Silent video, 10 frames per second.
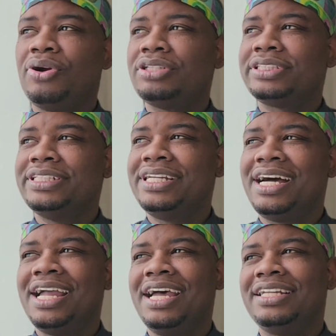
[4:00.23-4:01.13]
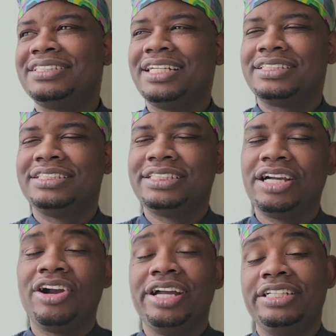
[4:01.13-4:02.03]
personally, I had to take the
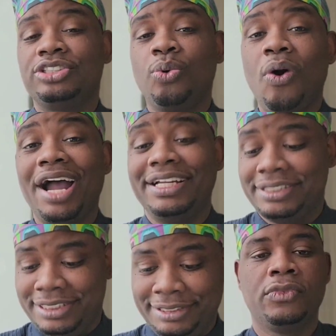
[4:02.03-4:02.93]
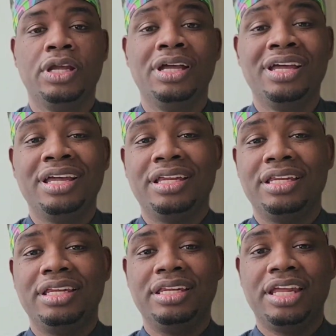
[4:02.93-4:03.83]
GRE twice.
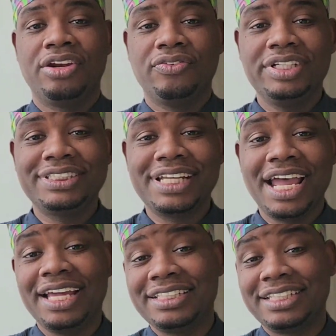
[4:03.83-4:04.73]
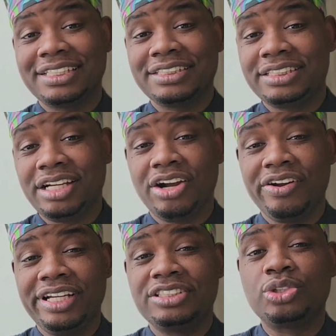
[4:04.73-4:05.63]
Now, the reason I had to take the
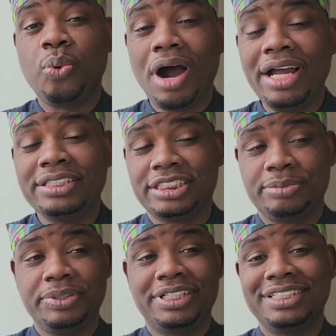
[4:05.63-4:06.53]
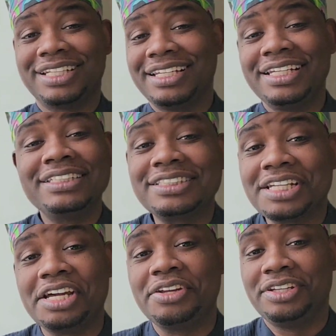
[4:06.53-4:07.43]
GRE twice is because I didn't
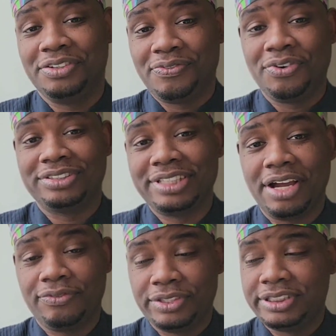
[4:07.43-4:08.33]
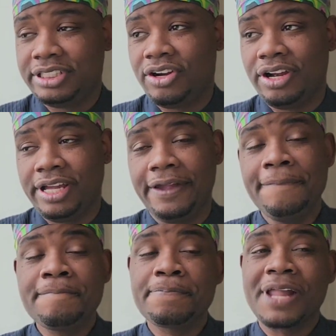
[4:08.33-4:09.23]
study first time for the GRE.
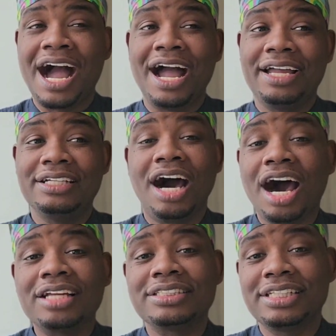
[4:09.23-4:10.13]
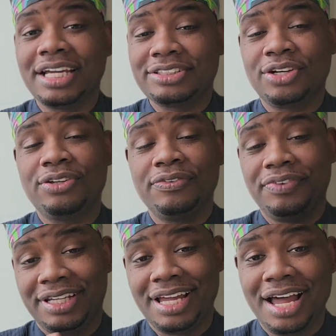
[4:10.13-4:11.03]
I
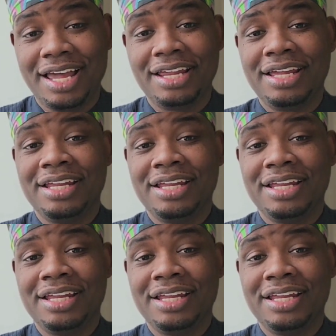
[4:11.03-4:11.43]
totally forgot